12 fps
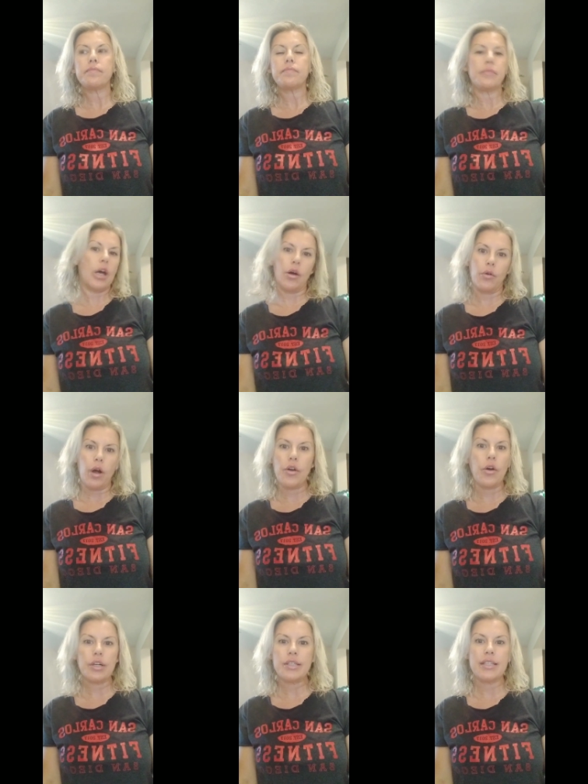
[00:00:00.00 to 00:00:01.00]
no, a
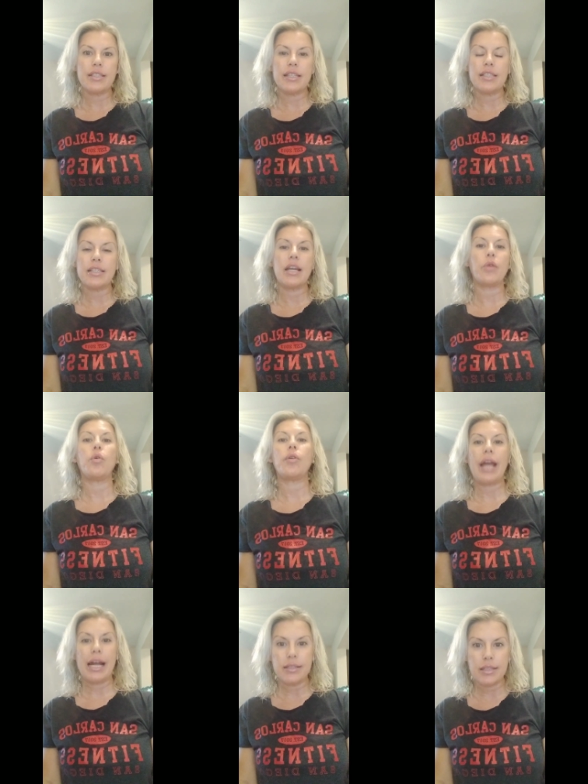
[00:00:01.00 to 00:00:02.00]
narcissist, they will
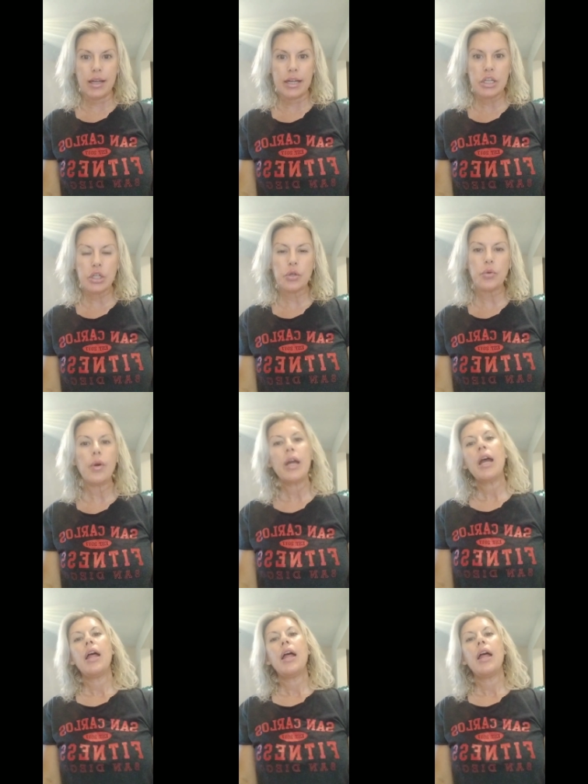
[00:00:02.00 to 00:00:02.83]
gaslight you.